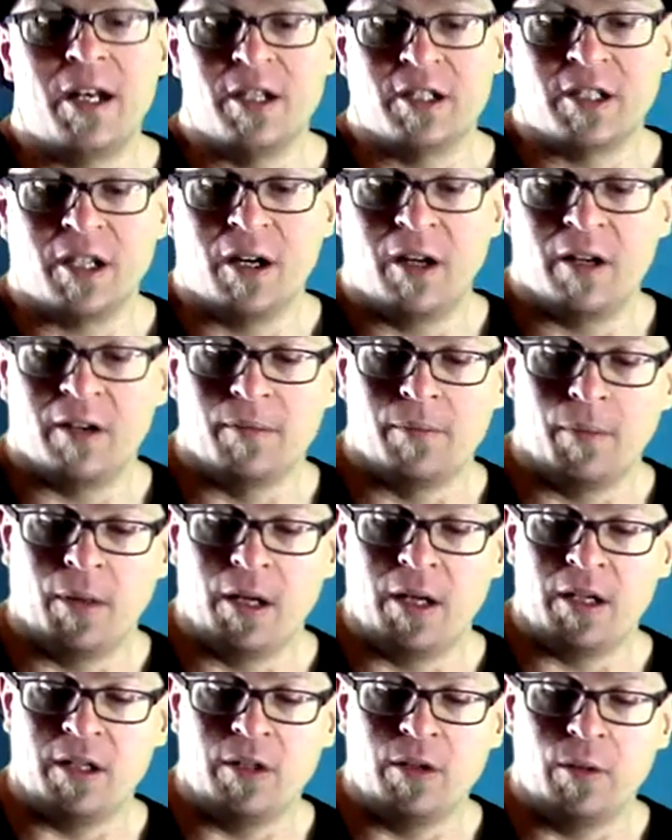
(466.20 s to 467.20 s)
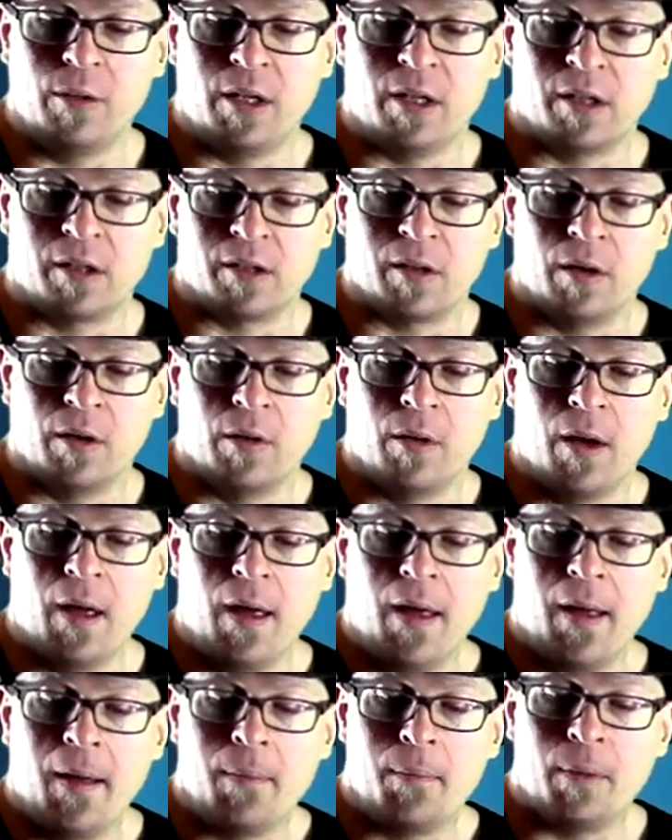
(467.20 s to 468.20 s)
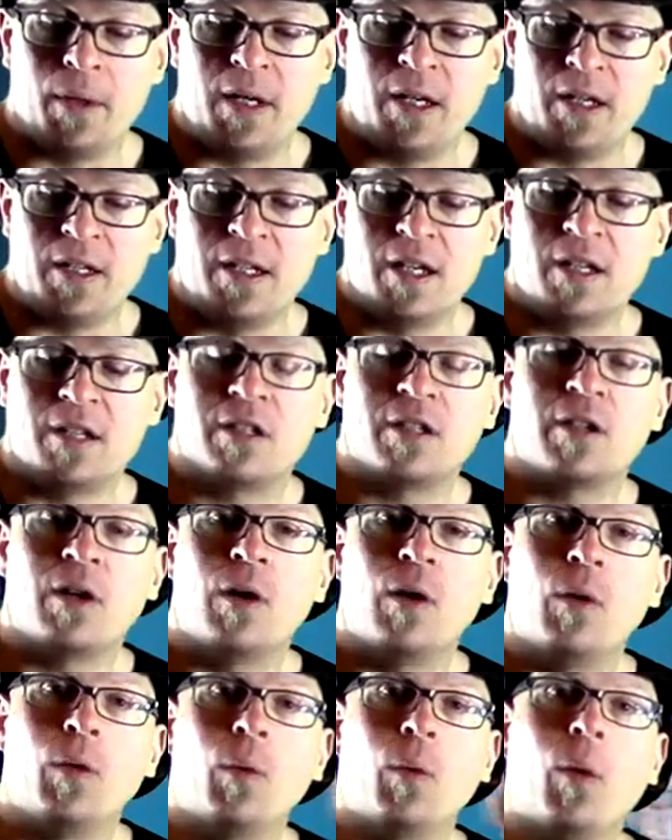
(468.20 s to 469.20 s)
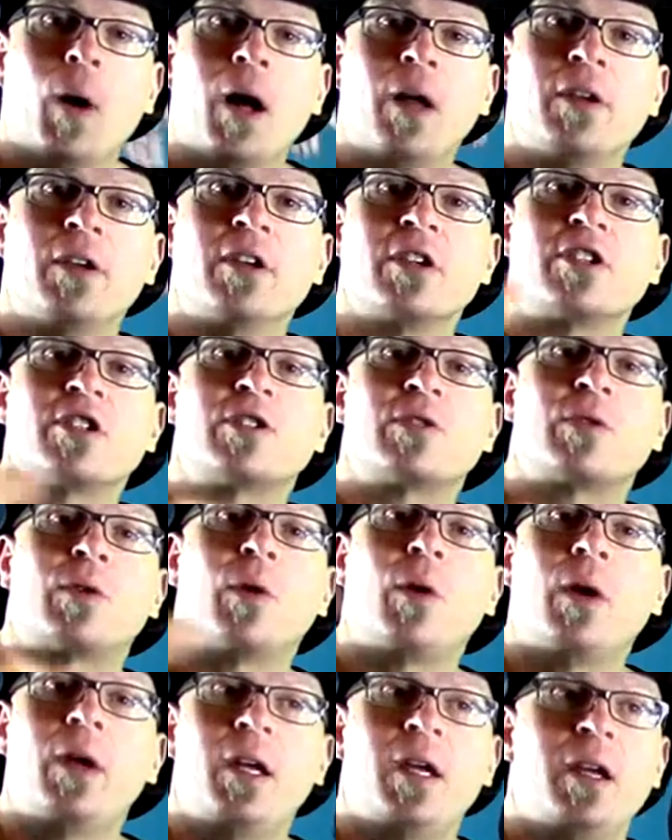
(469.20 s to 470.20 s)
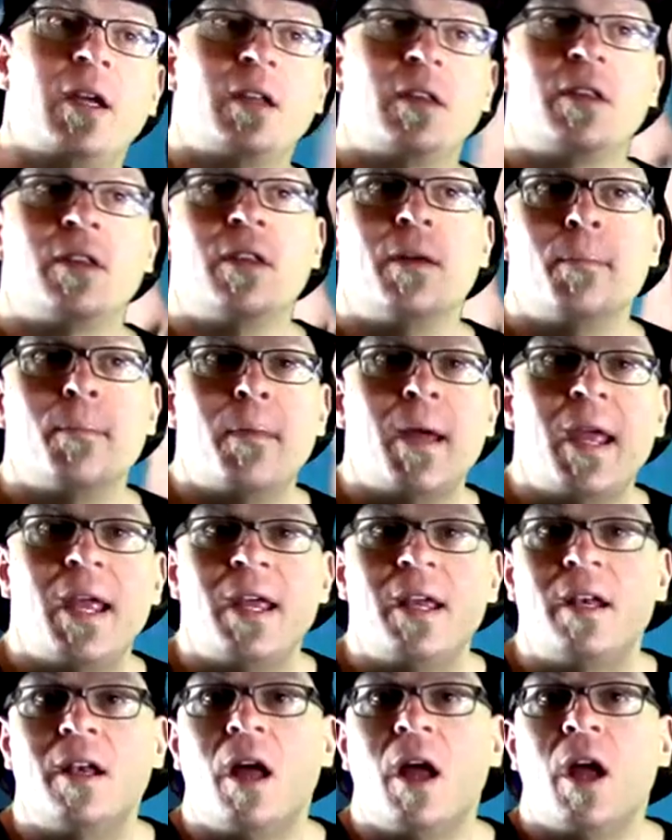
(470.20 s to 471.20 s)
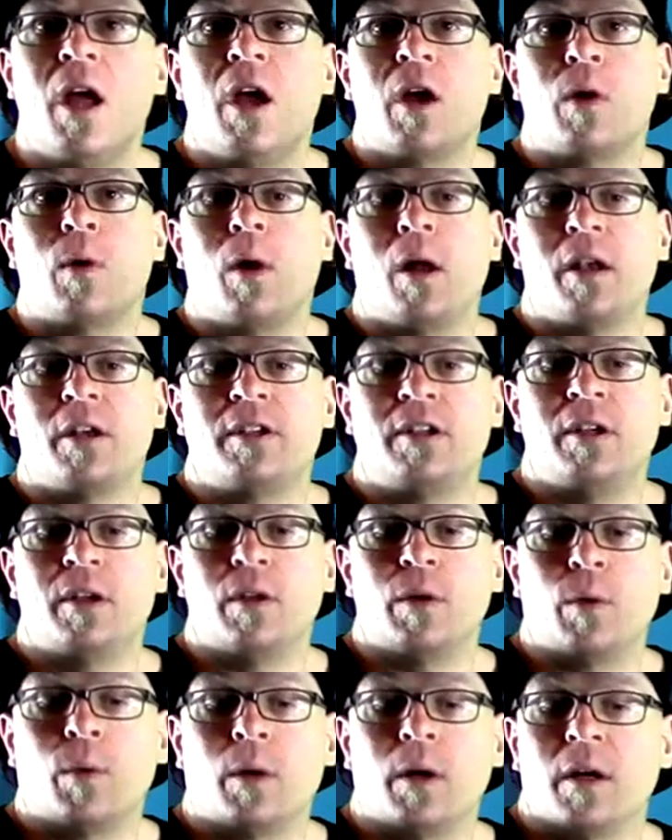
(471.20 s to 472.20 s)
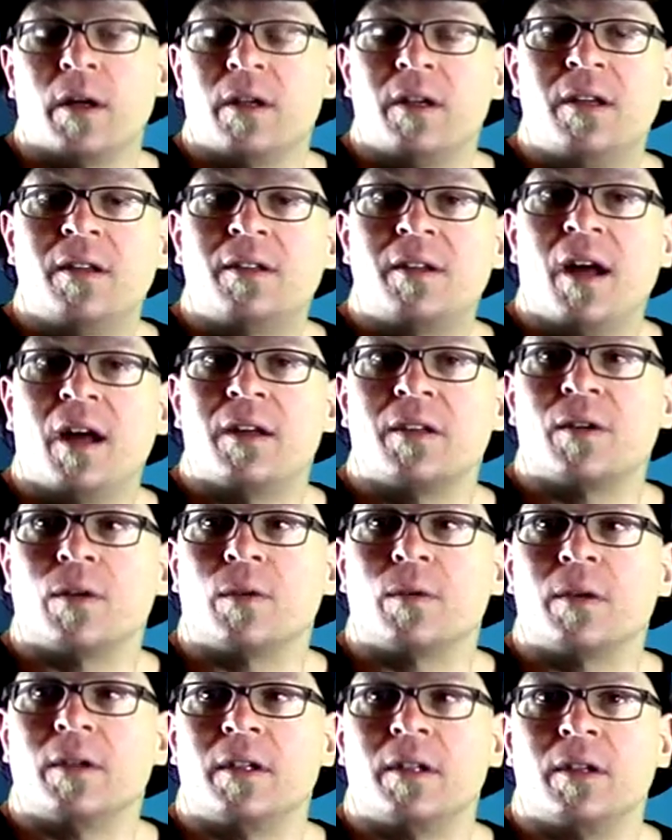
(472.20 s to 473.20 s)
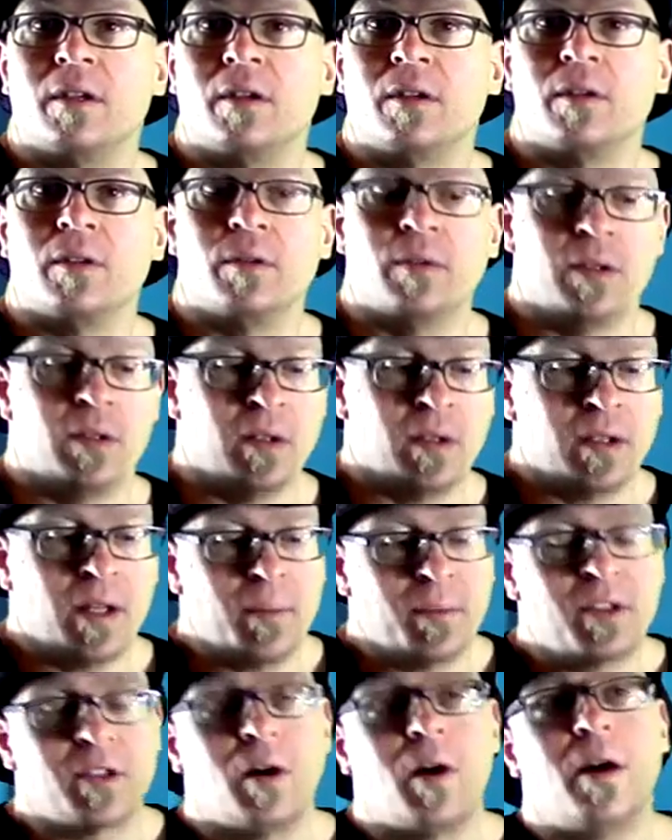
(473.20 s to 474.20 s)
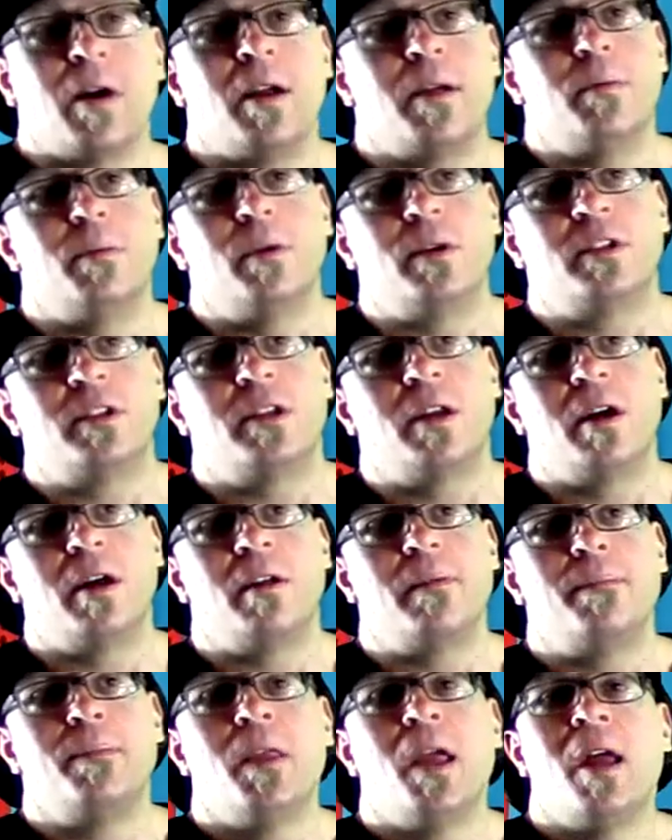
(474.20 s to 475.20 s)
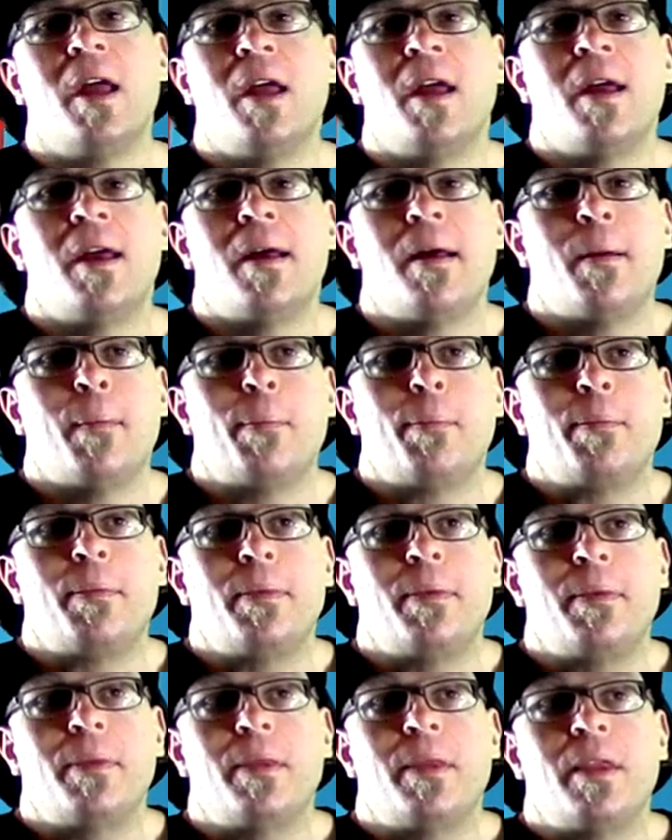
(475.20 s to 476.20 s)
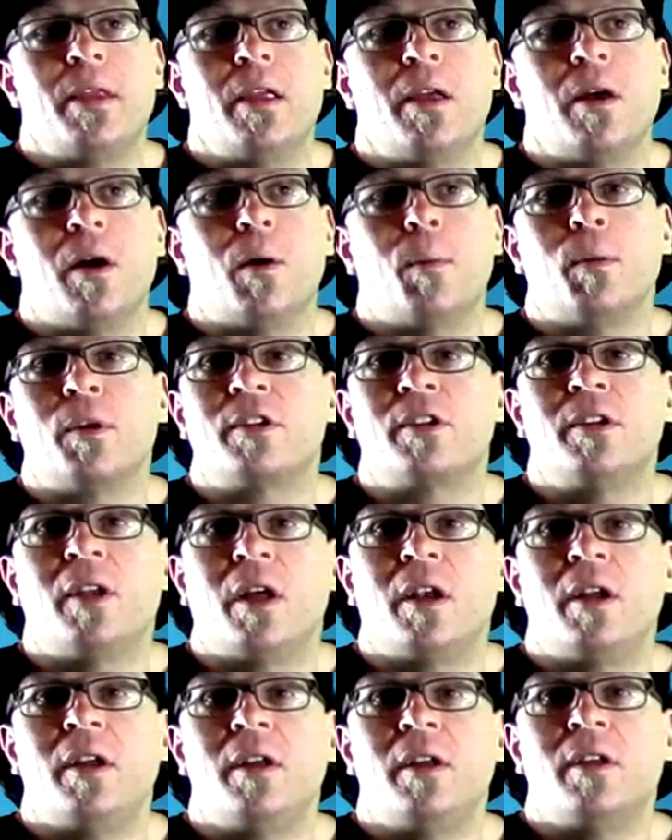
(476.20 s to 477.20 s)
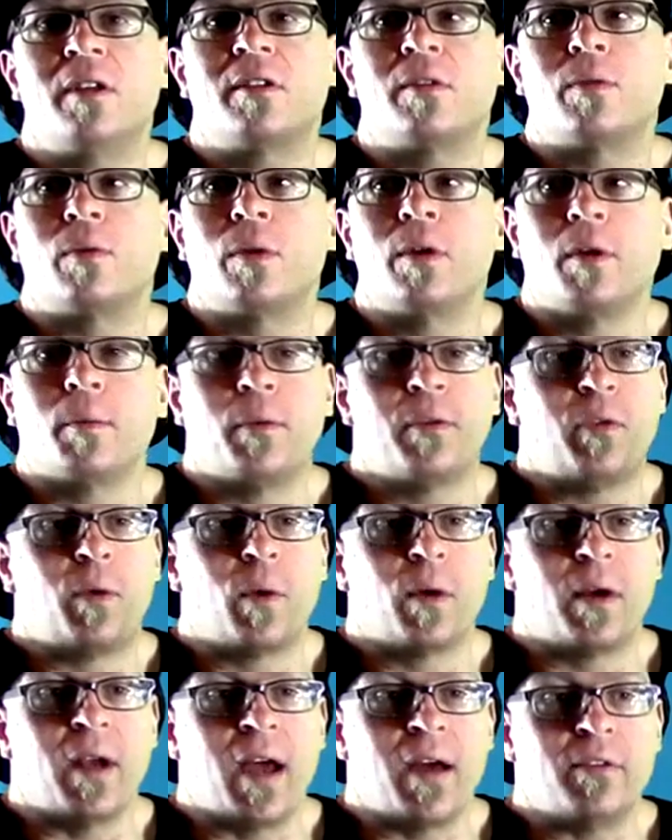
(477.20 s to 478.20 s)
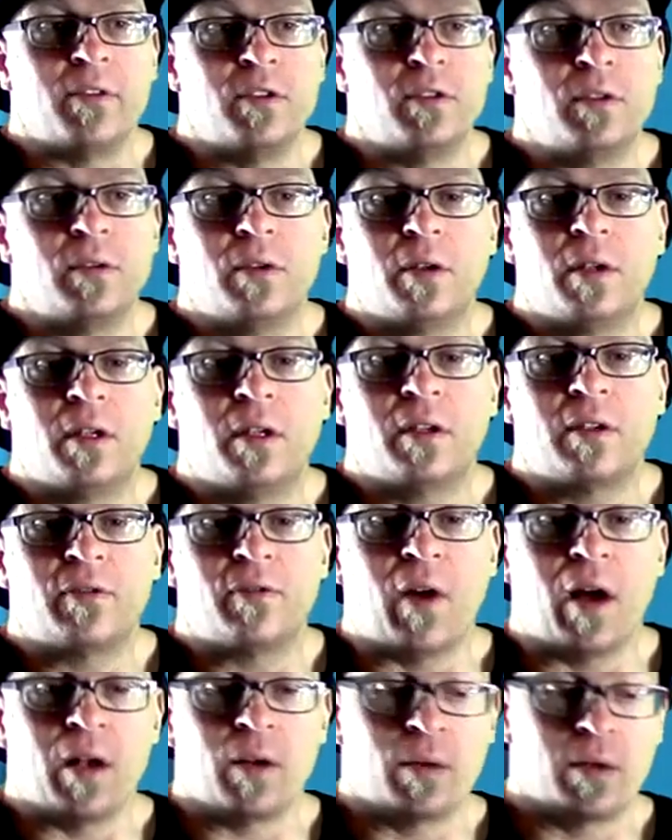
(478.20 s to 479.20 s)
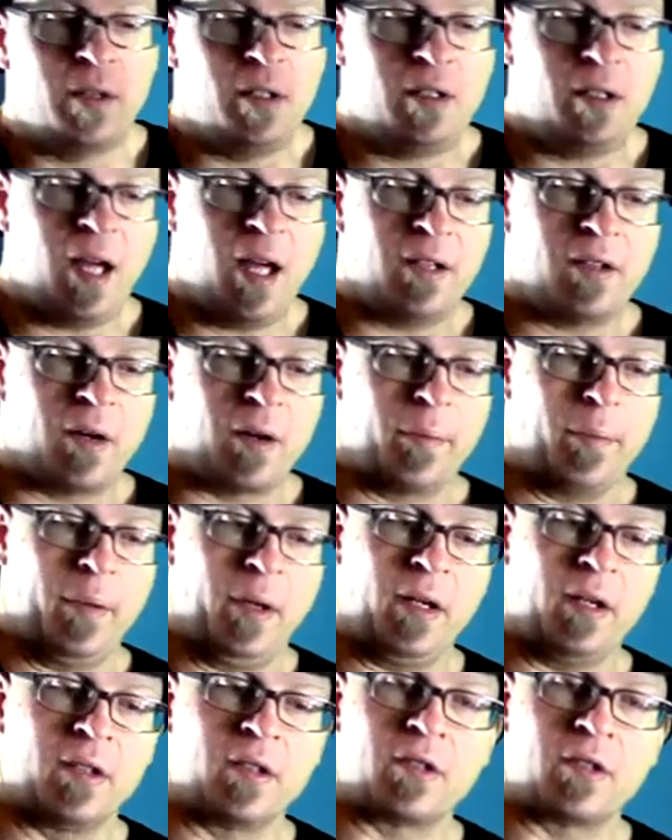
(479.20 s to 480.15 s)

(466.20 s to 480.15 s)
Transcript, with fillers: a ton of money doing so, but he did so while destroying the main quality of the work, and his guys don't really get good results. I'm sorry, but. Uh, almost none of his real before and afters. You look at his followers, these guys aren't big and